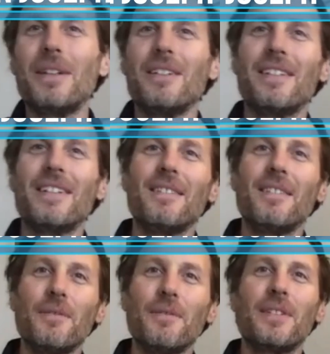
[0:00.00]
that
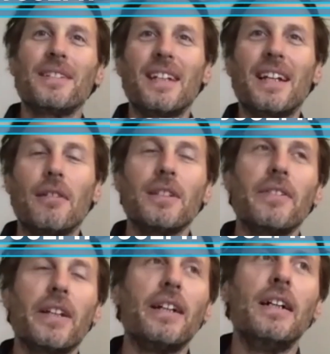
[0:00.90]
saying I was
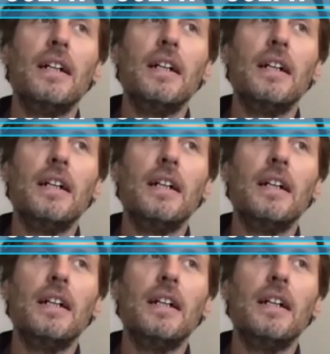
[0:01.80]
living here.